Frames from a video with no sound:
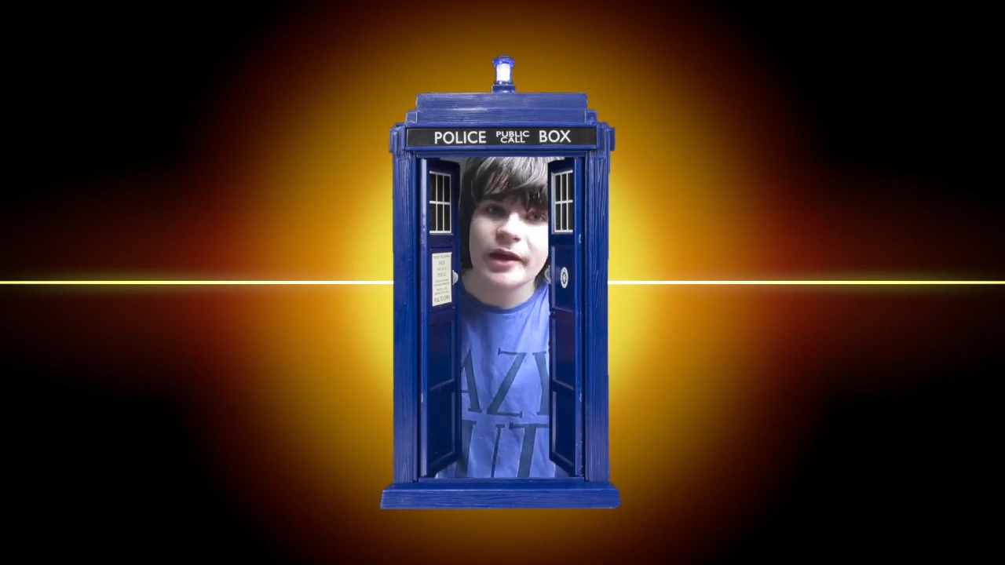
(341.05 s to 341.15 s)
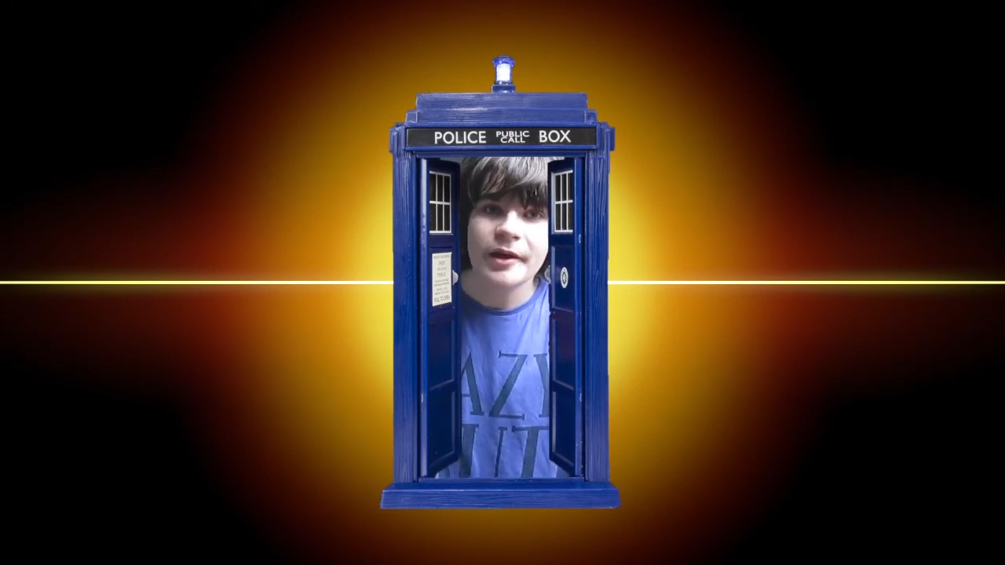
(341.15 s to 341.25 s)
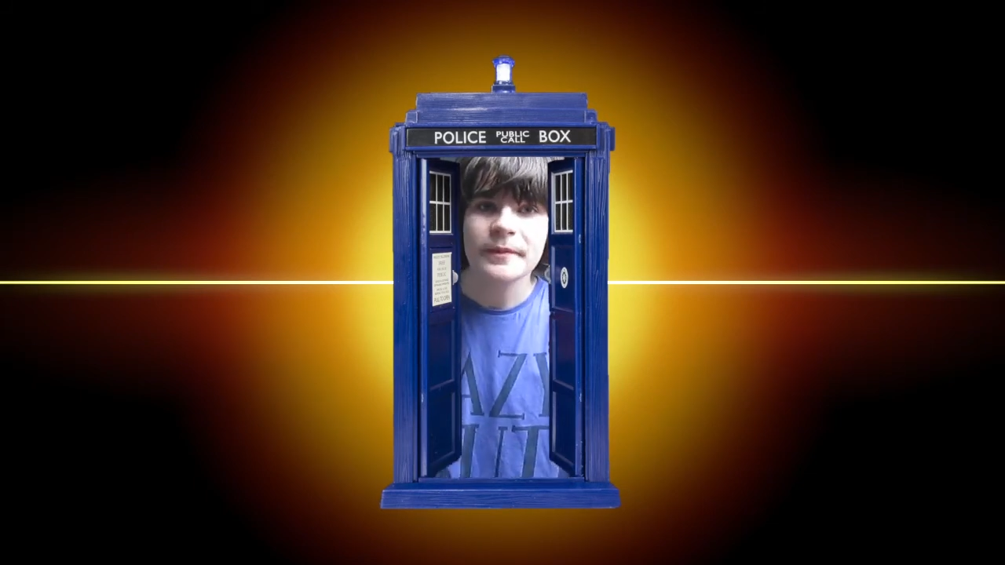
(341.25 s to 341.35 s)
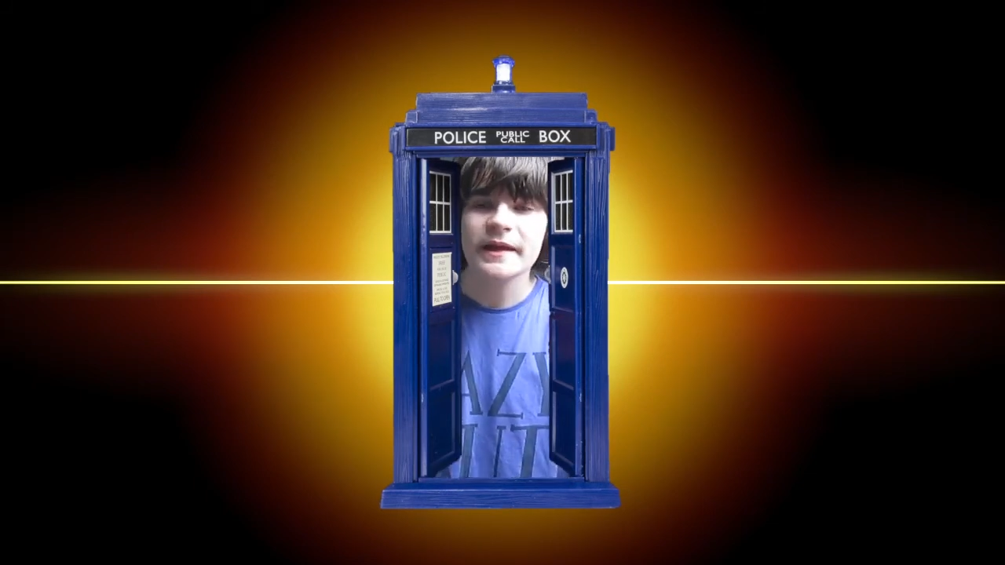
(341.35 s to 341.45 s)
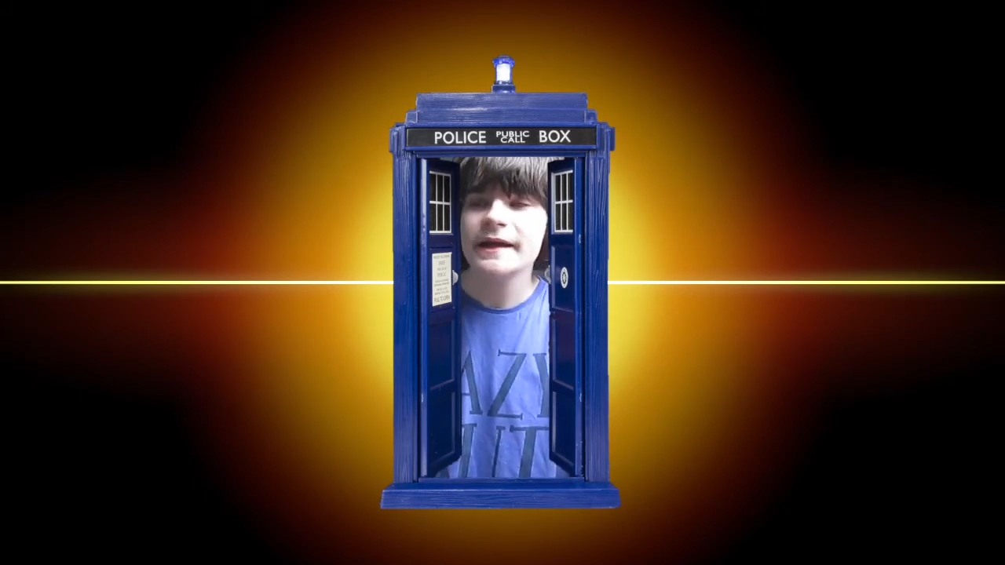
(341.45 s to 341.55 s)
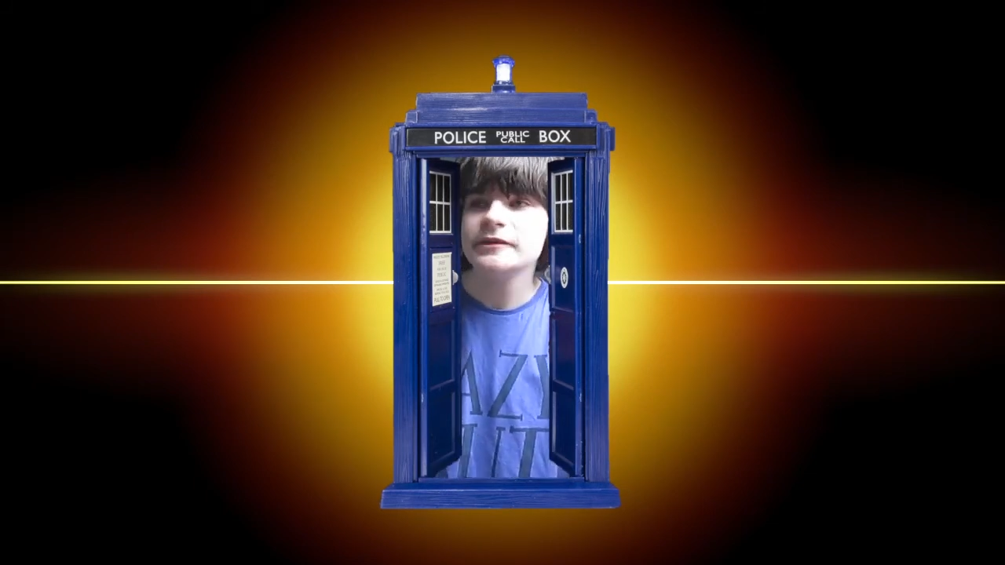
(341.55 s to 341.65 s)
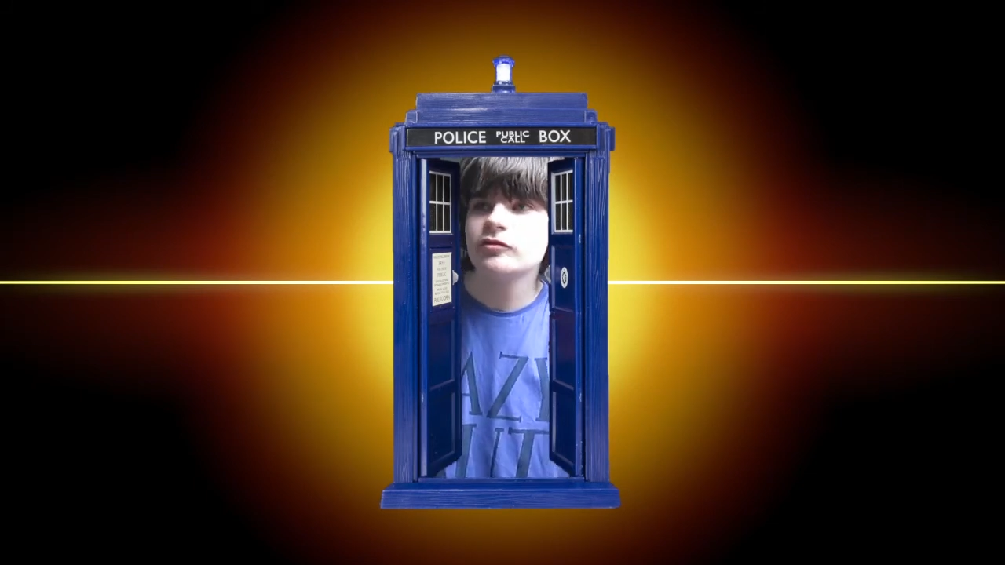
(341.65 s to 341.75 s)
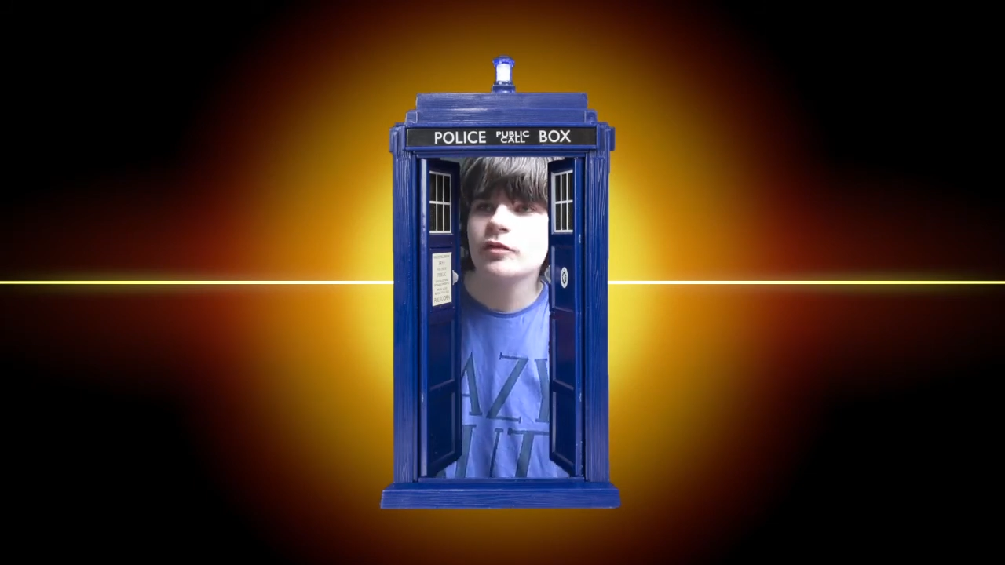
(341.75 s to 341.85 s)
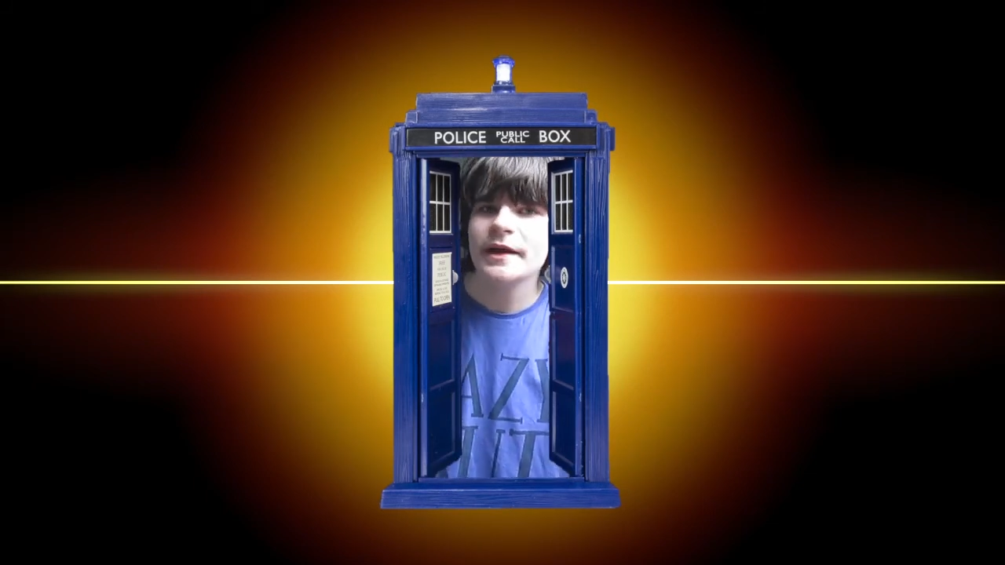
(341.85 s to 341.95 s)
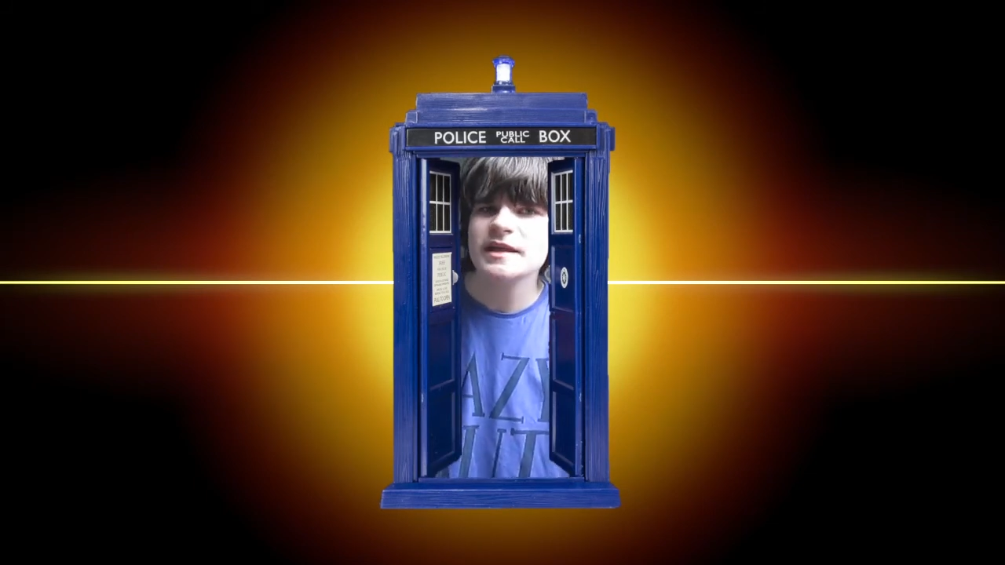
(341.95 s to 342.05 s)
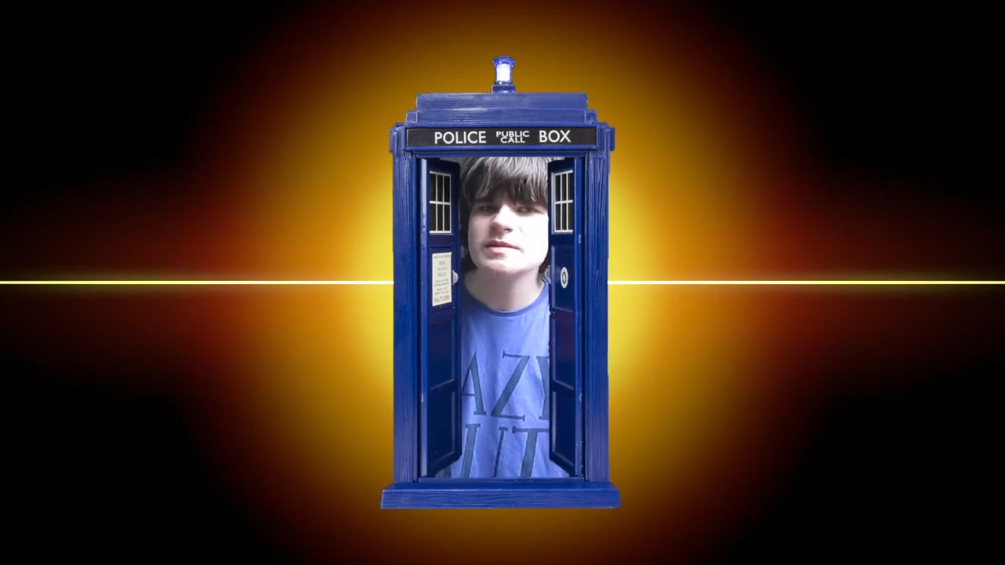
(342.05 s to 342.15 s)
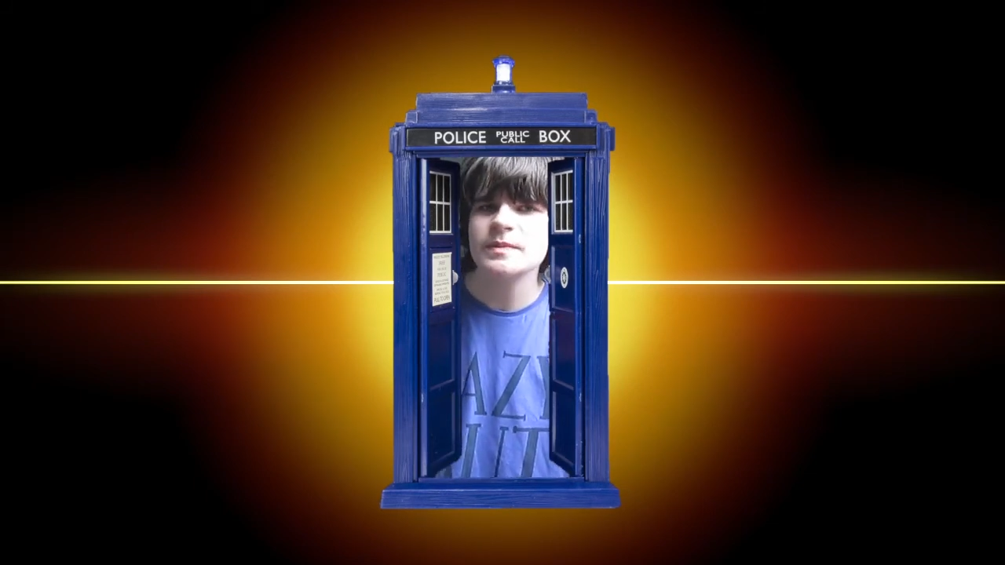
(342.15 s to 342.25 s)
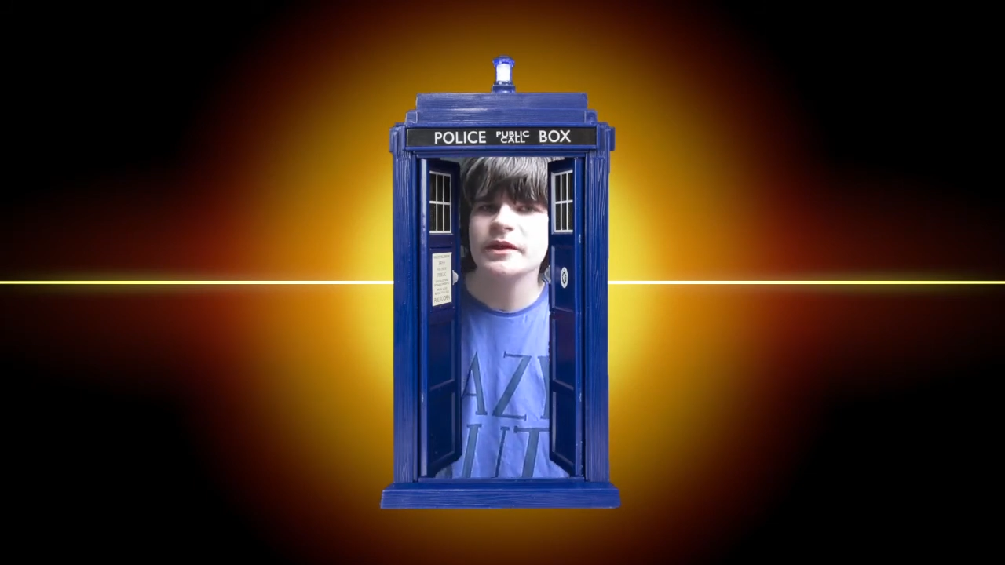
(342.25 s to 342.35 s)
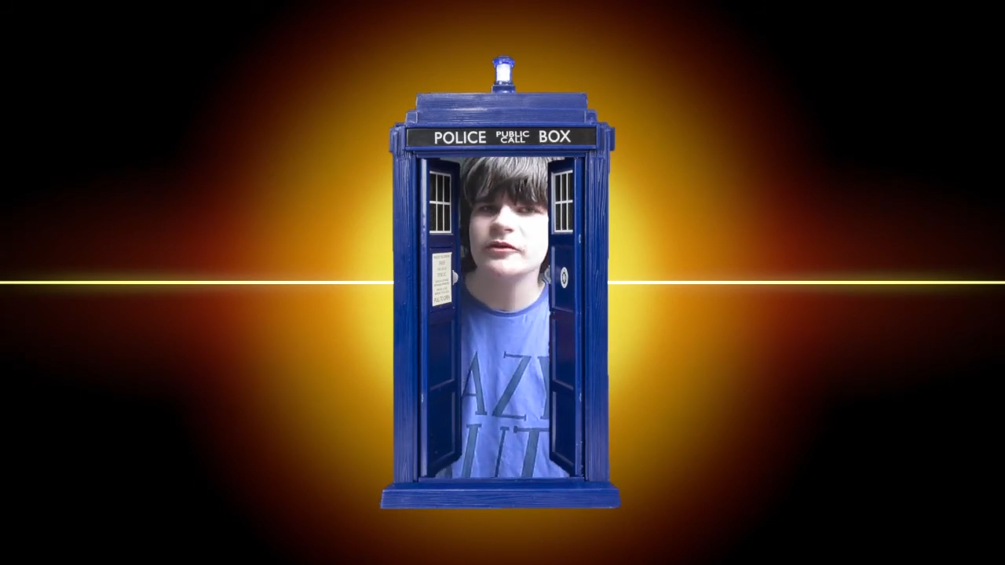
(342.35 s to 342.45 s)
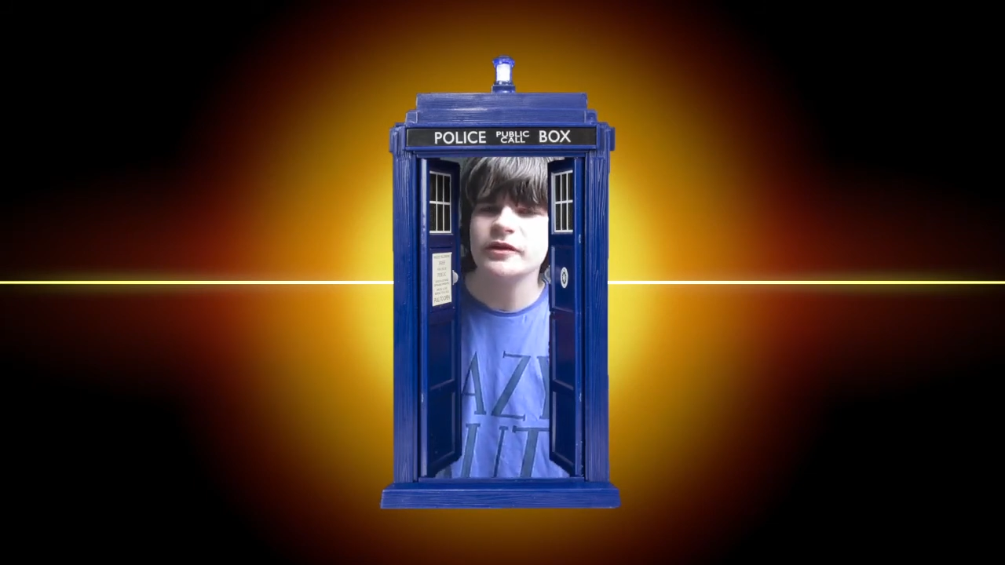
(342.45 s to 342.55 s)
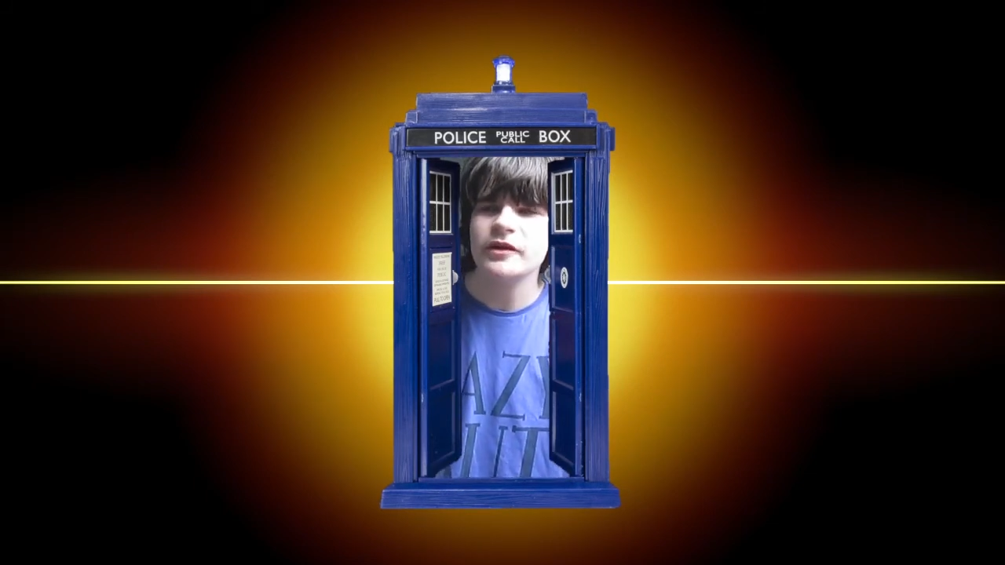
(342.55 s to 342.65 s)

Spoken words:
it kind of reminds me of